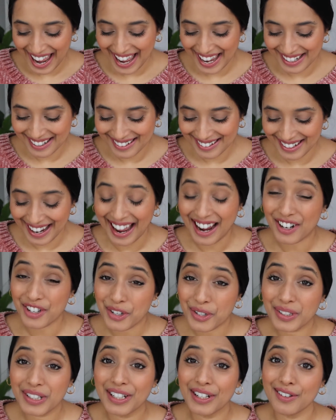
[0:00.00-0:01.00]
and
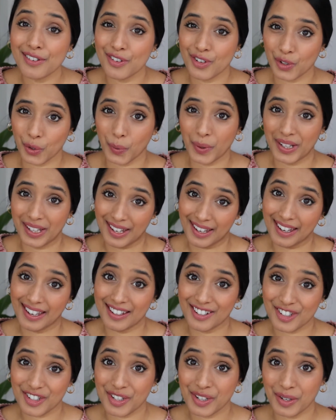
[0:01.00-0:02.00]
actually enjoying
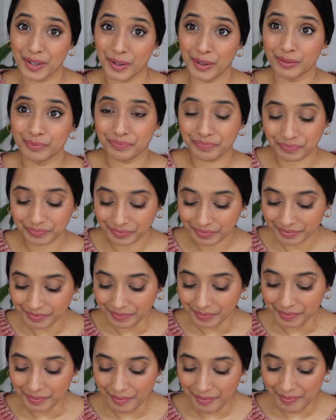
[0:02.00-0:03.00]
it too.
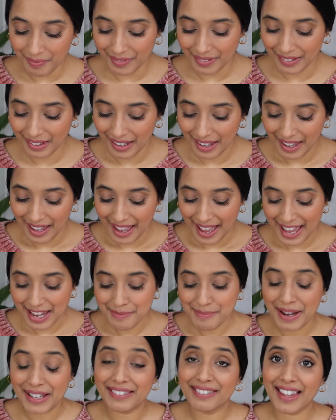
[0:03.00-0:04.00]

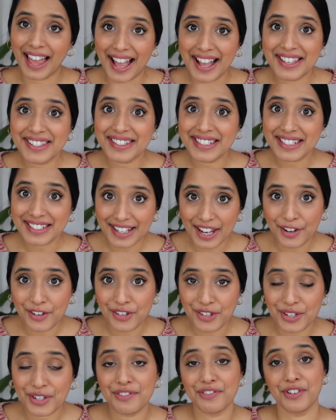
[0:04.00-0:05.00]
And my last
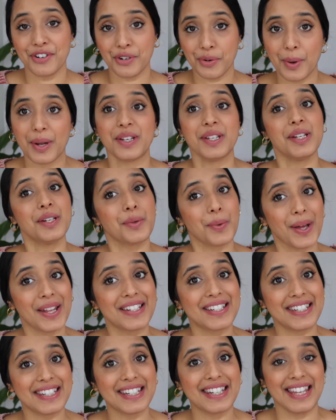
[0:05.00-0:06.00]
intention for
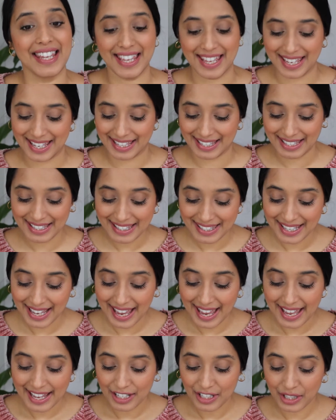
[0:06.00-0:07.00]
2020 is
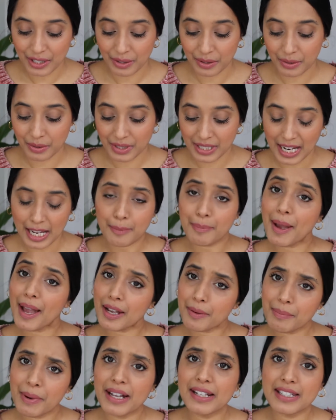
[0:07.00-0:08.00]
to take
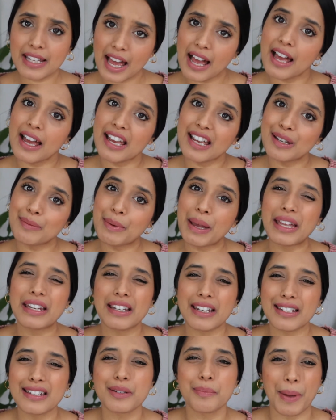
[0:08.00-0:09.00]
back my time and
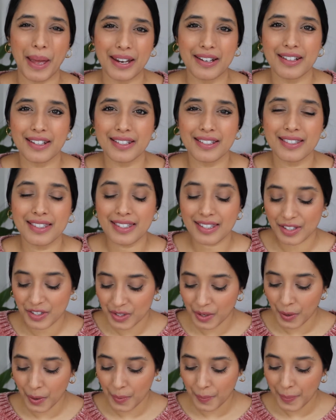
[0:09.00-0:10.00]
independence.
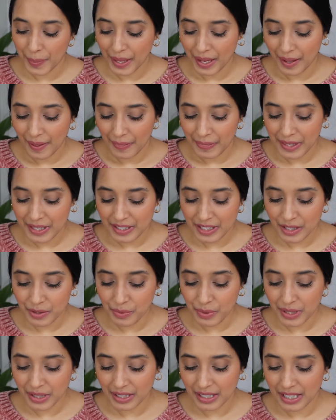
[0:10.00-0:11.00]
So this is
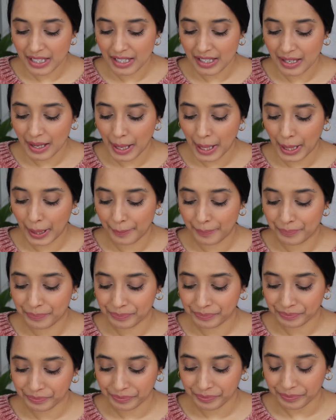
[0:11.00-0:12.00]
really
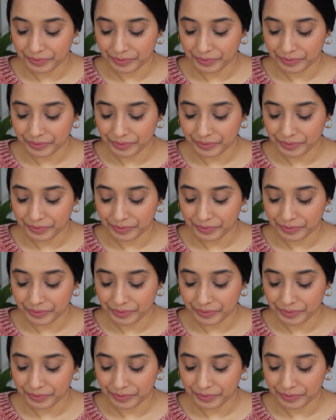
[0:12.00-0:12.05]
um,